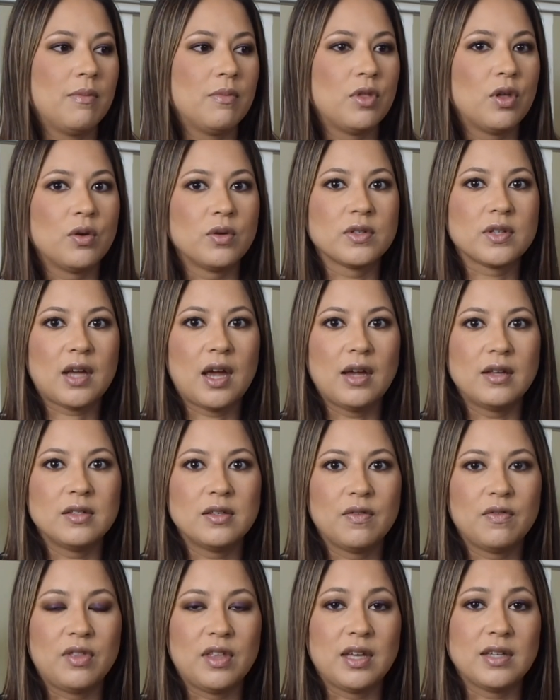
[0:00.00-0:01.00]
those
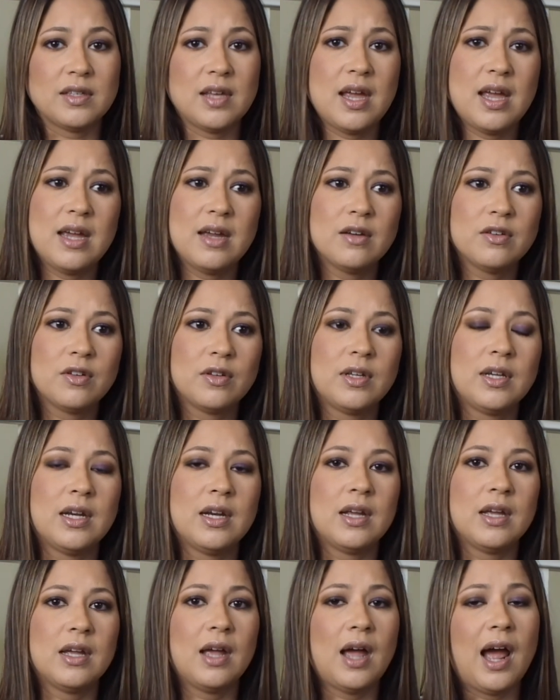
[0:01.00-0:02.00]
kinds of things,
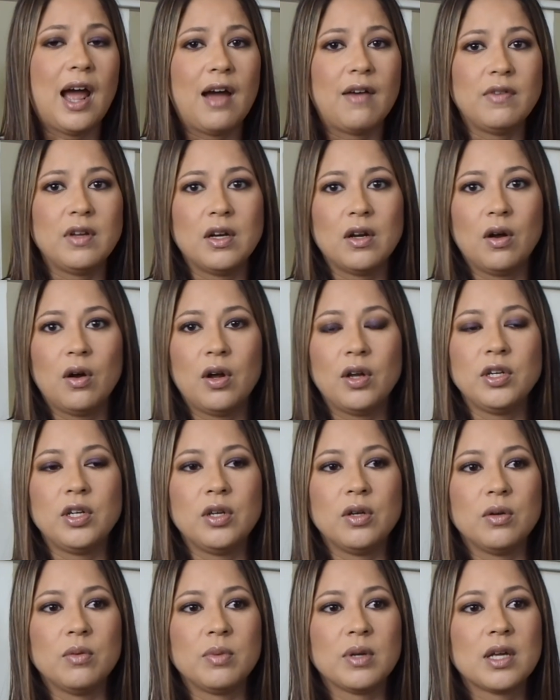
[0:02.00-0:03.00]
handling it, having it on
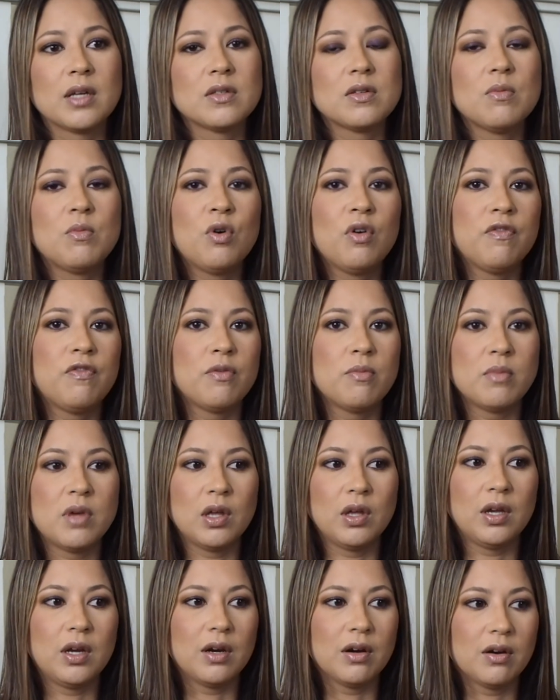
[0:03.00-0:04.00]
you, because the more
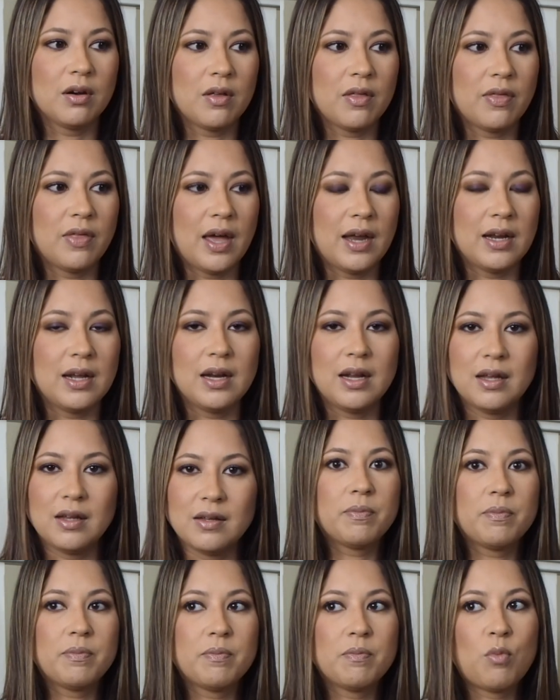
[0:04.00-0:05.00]
familiar that it
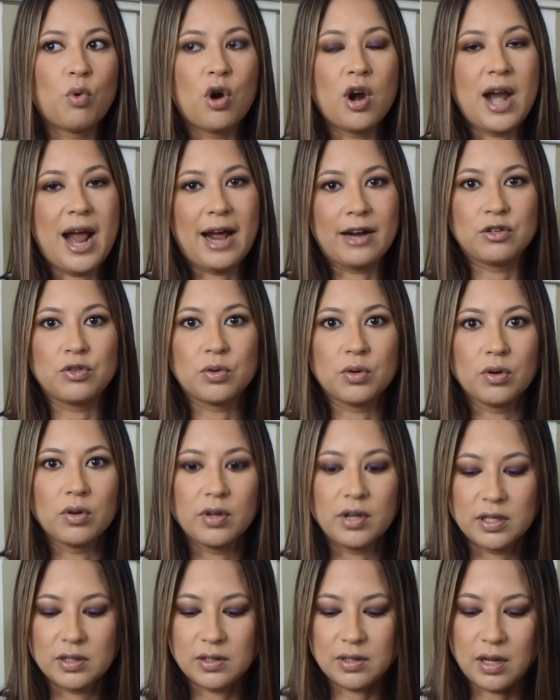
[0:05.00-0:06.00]
is, more
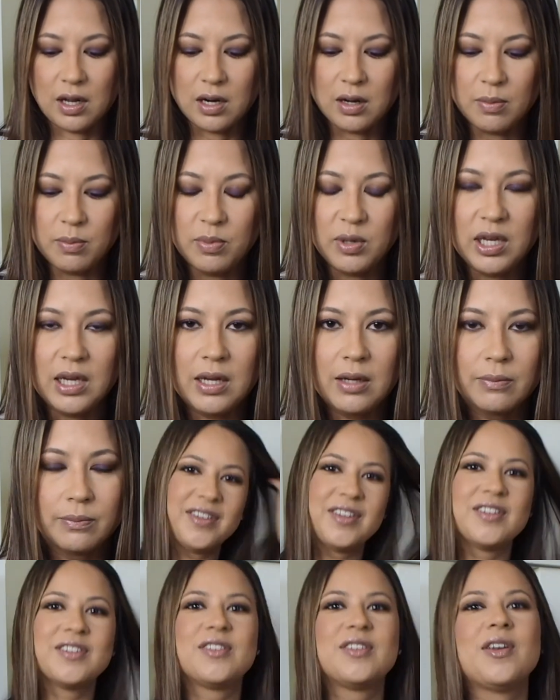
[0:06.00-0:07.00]
natural it's gonna be.
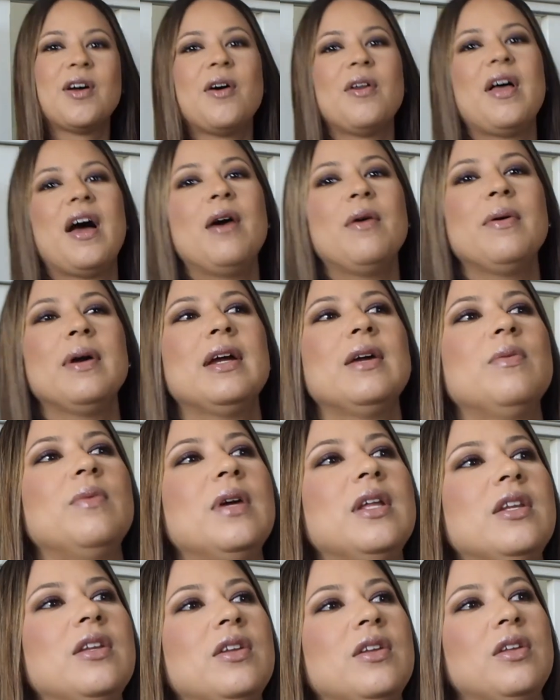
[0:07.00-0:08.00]
So that way
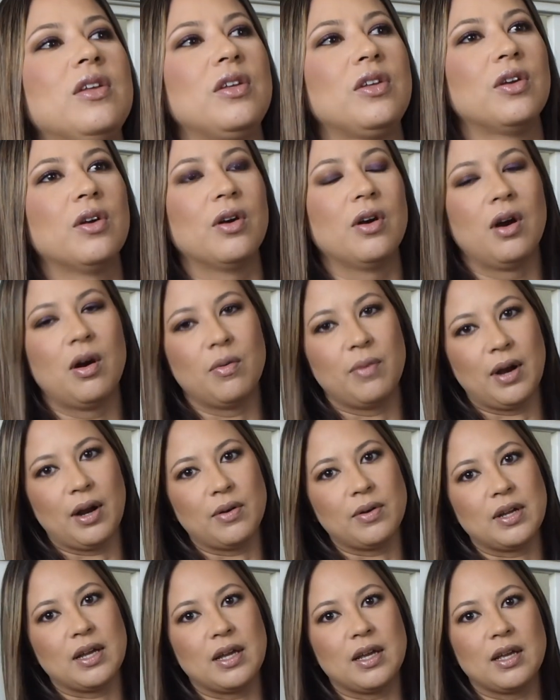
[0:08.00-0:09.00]
when you're
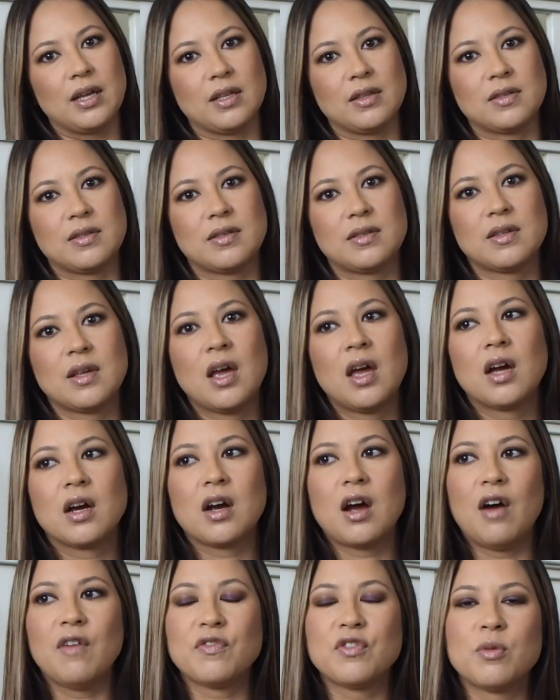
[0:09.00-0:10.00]
around it, it's
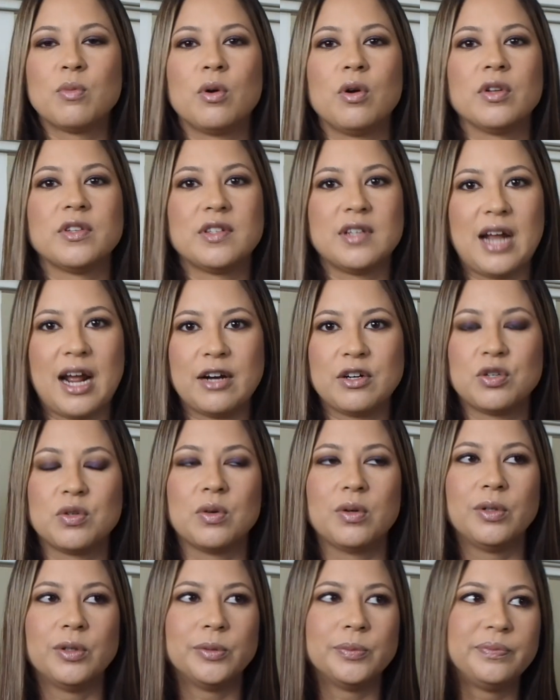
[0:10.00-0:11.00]
comfortable, it's
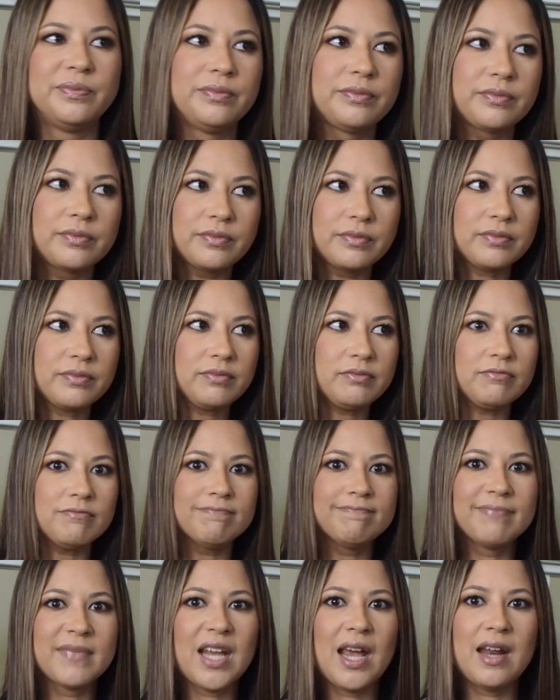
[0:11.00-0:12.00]
natural,
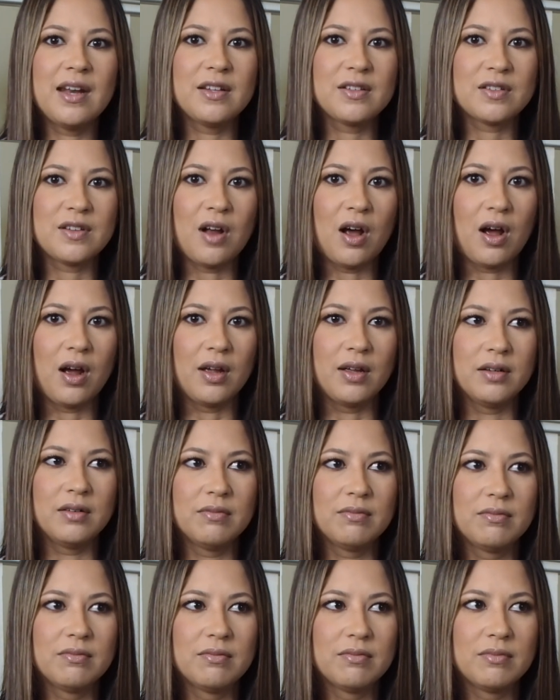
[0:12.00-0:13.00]
and it's not
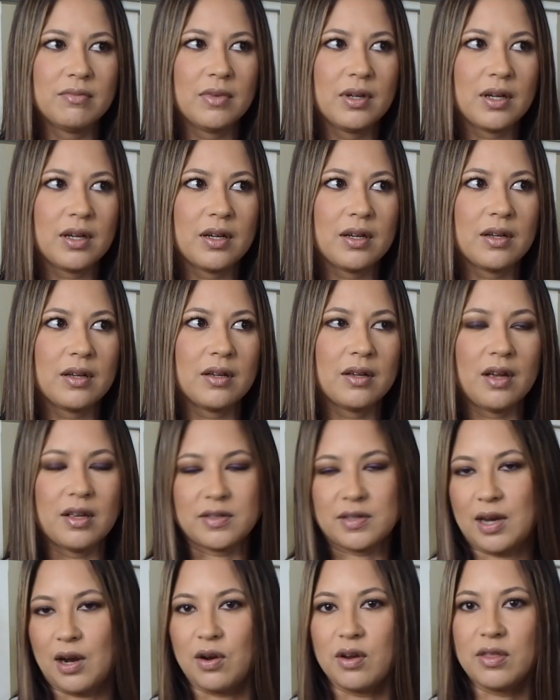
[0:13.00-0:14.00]
a
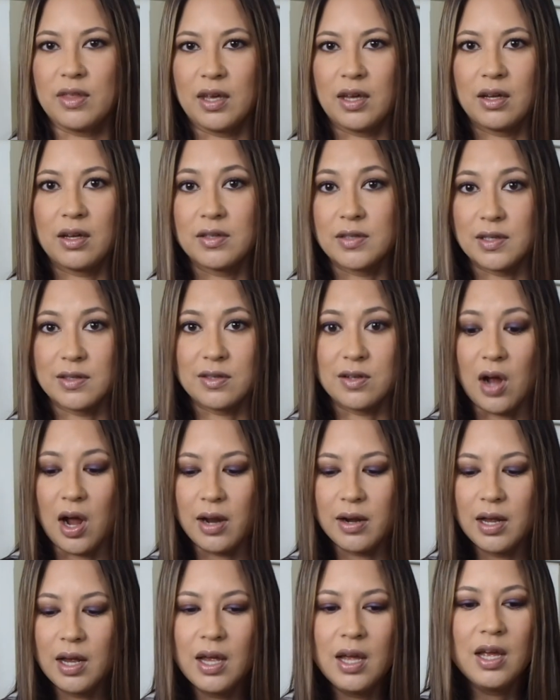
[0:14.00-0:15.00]
scary thing, because it's not.